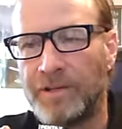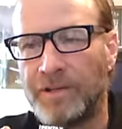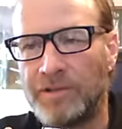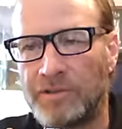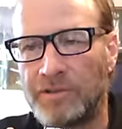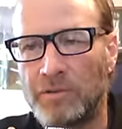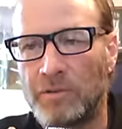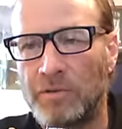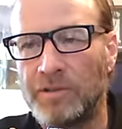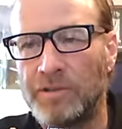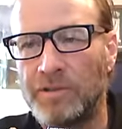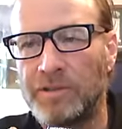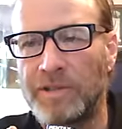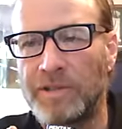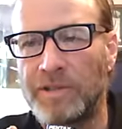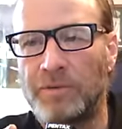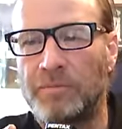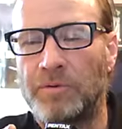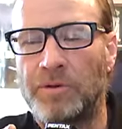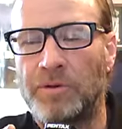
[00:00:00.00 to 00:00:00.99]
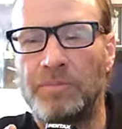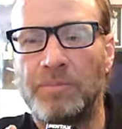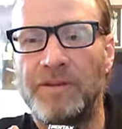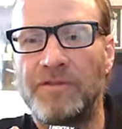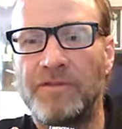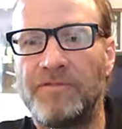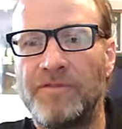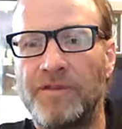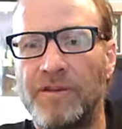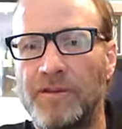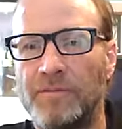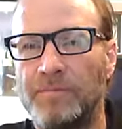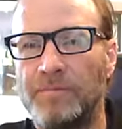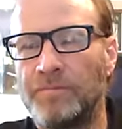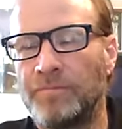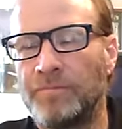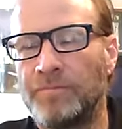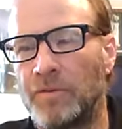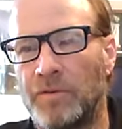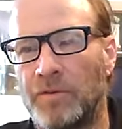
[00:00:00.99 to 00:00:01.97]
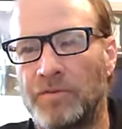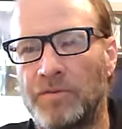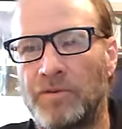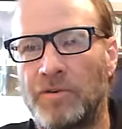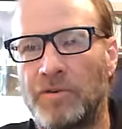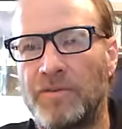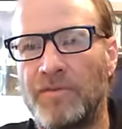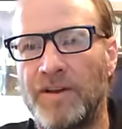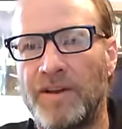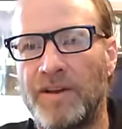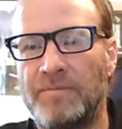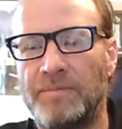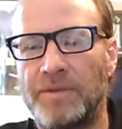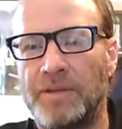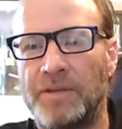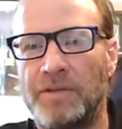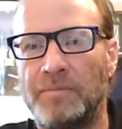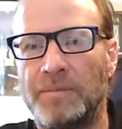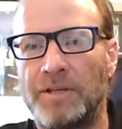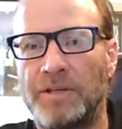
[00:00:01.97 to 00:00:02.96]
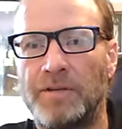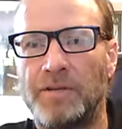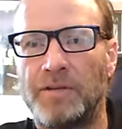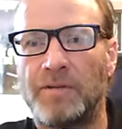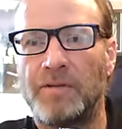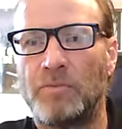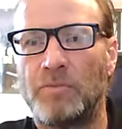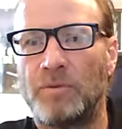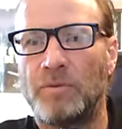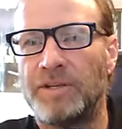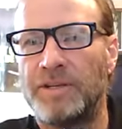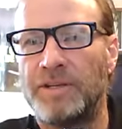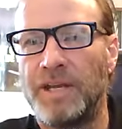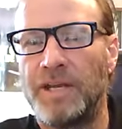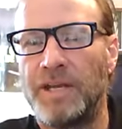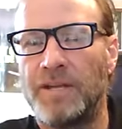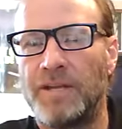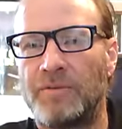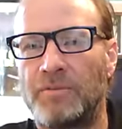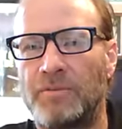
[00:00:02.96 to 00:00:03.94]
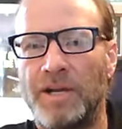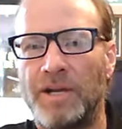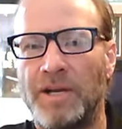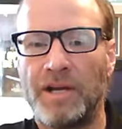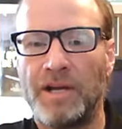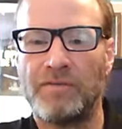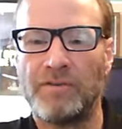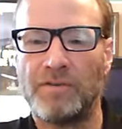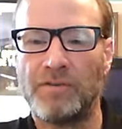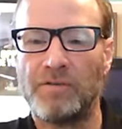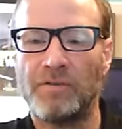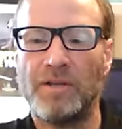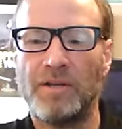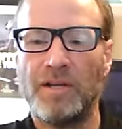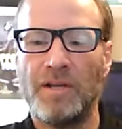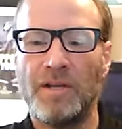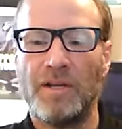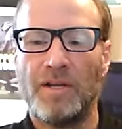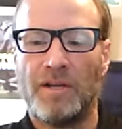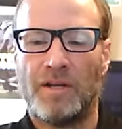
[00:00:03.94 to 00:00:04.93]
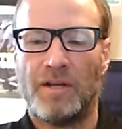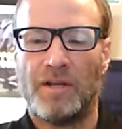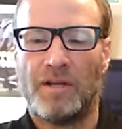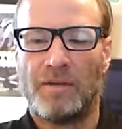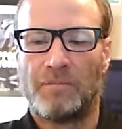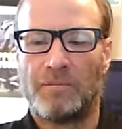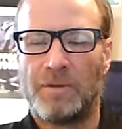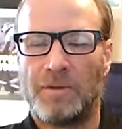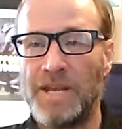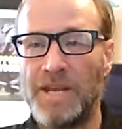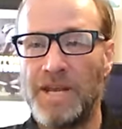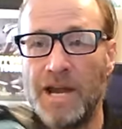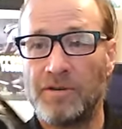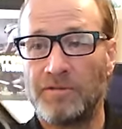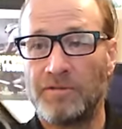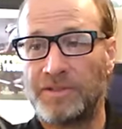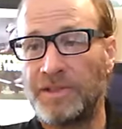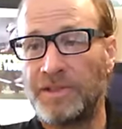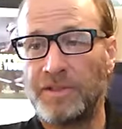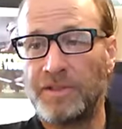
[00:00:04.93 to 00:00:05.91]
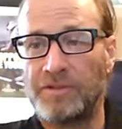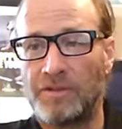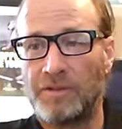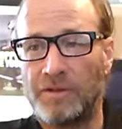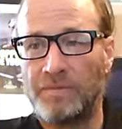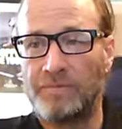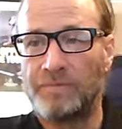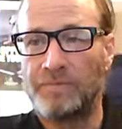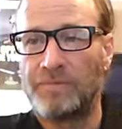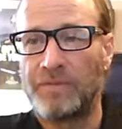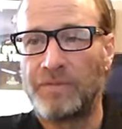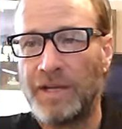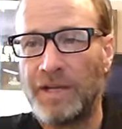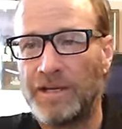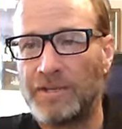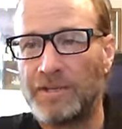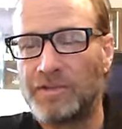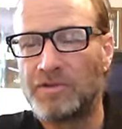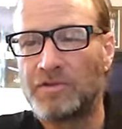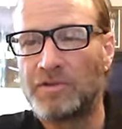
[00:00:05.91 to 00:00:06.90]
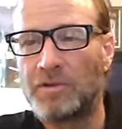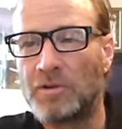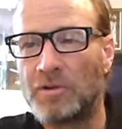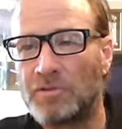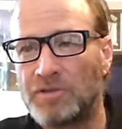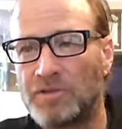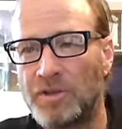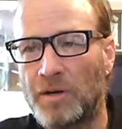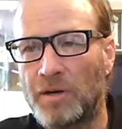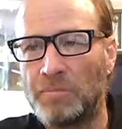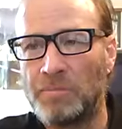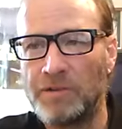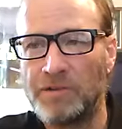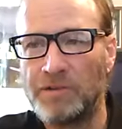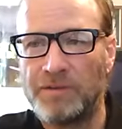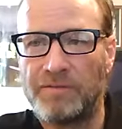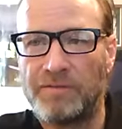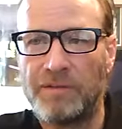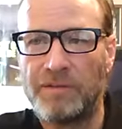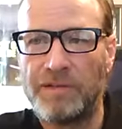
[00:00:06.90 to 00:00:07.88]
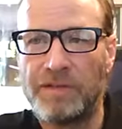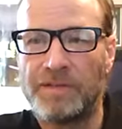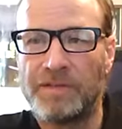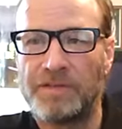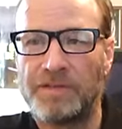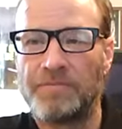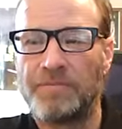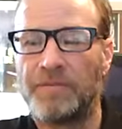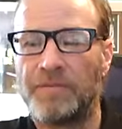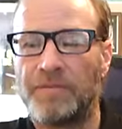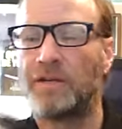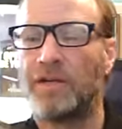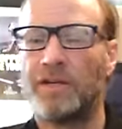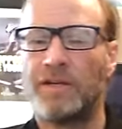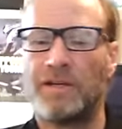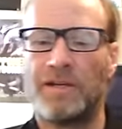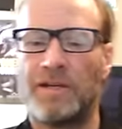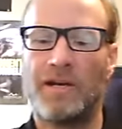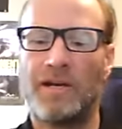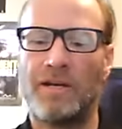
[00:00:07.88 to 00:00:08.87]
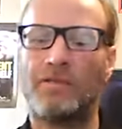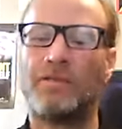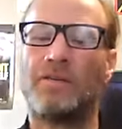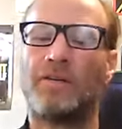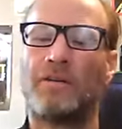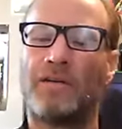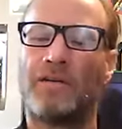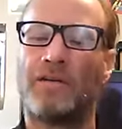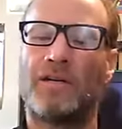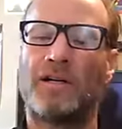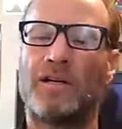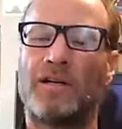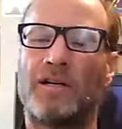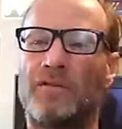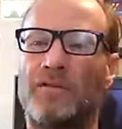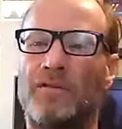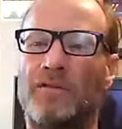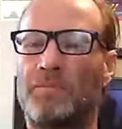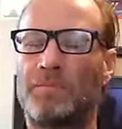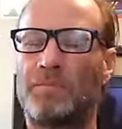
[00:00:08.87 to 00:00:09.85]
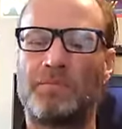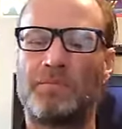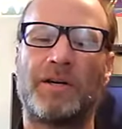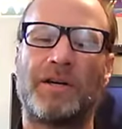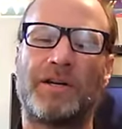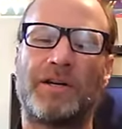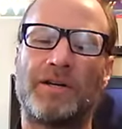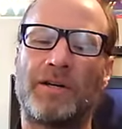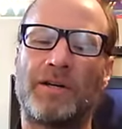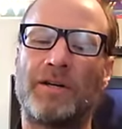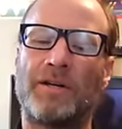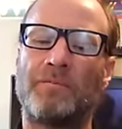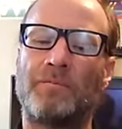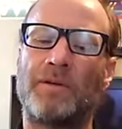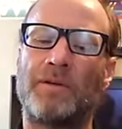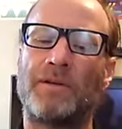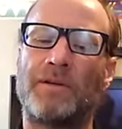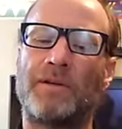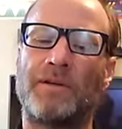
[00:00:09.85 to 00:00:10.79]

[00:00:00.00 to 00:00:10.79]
Historically, that would be film, 35 millimeter, 110, what have you. But now it's digital and it's a charge coupling device. Okay, now I'll open mine up.